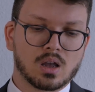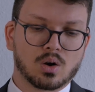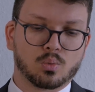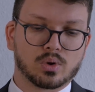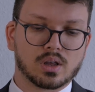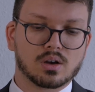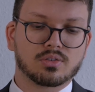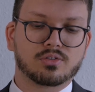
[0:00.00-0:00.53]

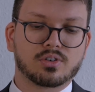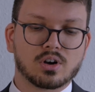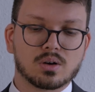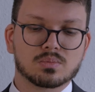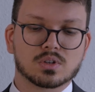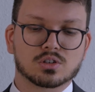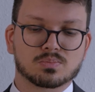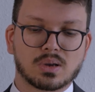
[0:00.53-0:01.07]
We
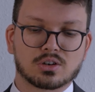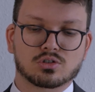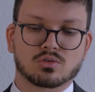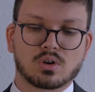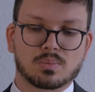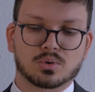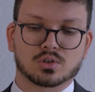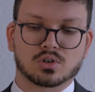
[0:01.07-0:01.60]
affirm the Special
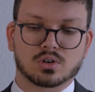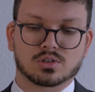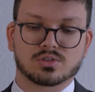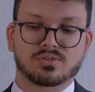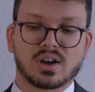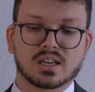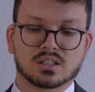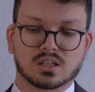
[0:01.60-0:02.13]
Rapporteur's
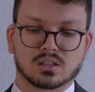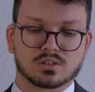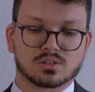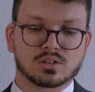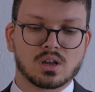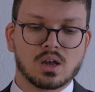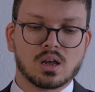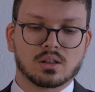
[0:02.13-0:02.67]

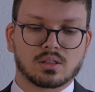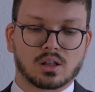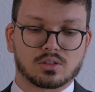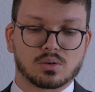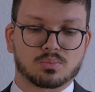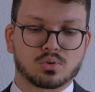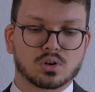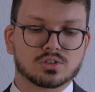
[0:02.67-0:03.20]
findings that
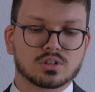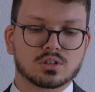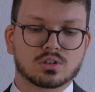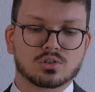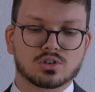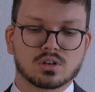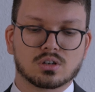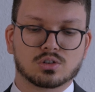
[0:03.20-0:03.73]
the
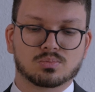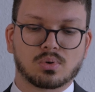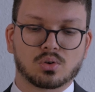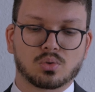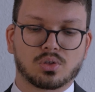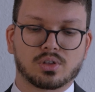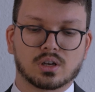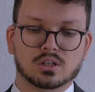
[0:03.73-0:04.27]
prostitution is
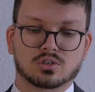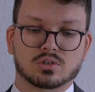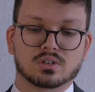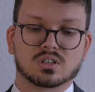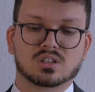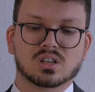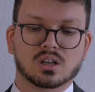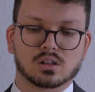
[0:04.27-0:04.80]
both
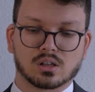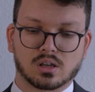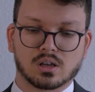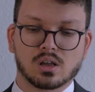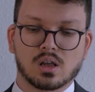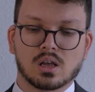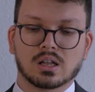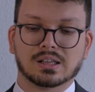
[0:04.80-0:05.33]
intrinsically
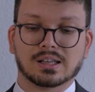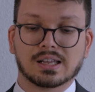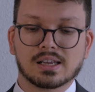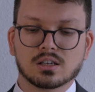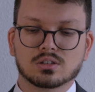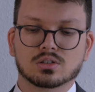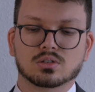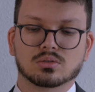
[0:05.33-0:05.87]

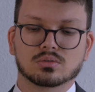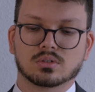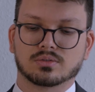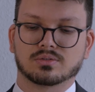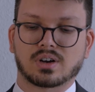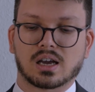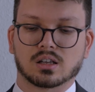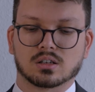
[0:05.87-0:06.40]
linked to
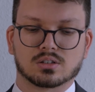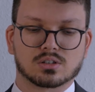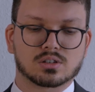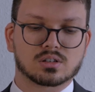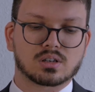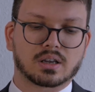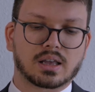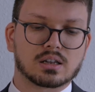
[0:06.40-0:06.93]

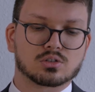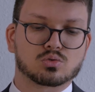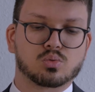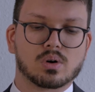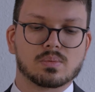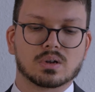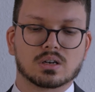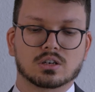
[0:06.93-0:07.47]
violence against
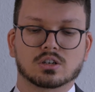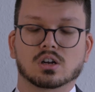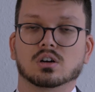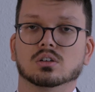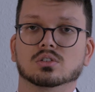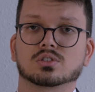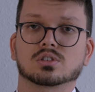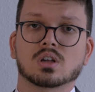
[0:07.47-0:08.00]
women and
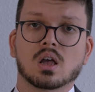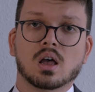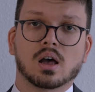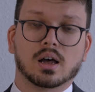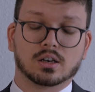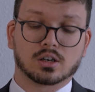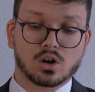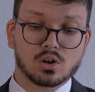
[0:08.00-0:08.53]
girls
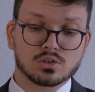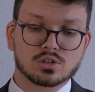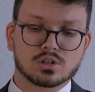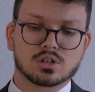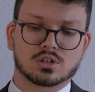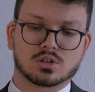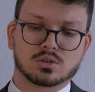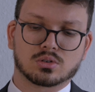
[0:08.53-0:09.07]
and
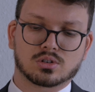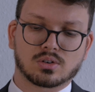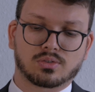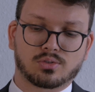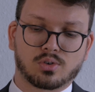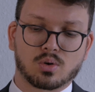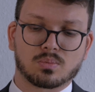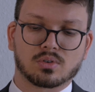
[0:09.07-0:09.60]
constitutes a
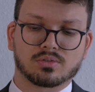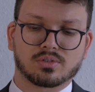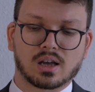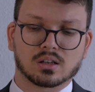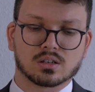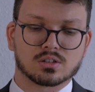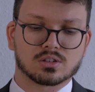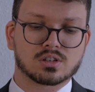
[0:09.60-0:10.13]
form of
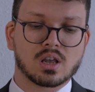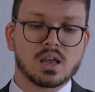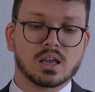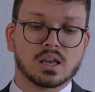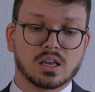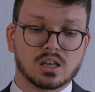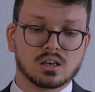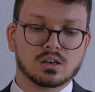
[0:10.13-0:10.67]
violence
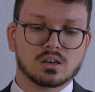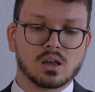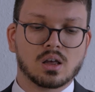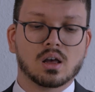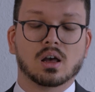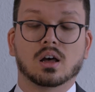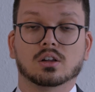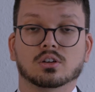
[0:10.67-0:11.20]
in
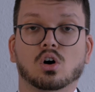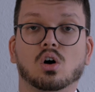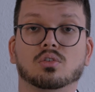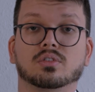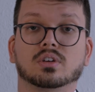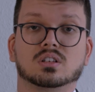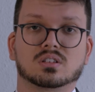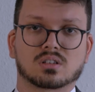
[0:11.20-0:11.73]
and of
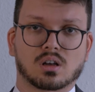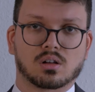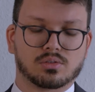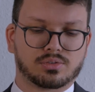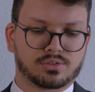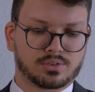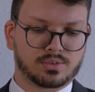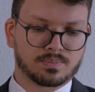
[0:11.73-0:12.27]

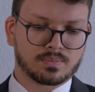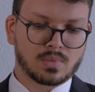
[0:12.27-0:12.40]
itself.